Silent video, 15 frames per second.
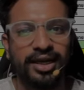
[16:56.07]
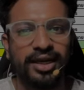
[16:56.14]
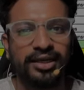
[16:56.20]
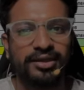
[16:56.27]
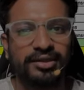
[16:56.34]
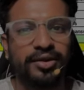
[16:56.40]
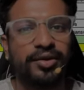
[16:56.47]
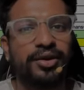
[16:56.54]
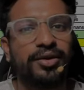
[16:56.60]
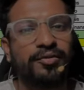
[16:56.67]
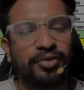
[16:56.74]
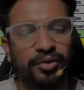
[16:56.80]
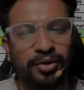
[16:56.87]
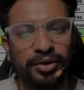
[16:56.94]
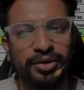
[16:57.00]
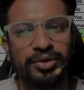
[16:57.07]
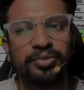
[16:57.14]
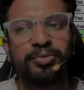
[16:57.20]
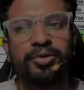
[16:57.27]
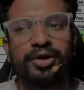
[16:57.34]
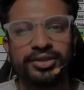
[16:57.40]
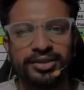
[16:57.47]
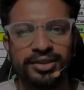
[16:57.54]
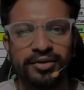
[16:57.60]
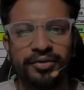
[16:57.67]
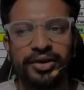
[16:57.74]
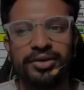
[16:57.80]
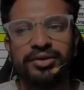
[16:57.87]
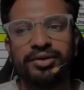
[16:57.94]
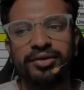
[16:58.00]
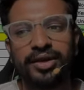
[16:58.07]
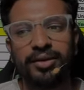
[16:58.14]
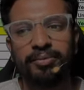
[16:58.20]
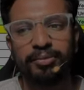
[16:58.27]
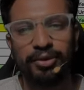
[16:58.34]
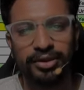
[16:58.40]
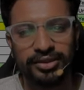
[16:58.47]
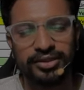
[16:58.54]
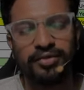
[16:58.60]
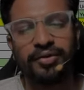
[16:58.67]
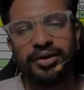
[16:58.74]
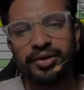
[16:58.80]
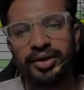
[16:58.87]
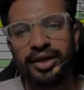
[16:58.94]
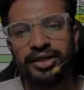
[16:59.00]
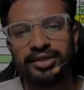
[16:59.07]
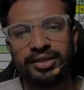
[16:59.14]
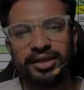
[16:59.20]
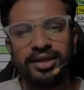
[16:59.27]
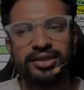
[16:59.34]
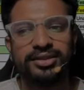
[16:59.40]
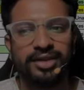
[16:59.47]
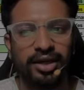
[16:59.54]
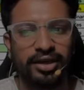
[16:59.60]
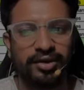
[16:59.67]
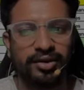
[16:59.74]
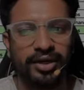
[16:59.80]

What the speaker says: and if you want to pause the video, you can pause the video and check your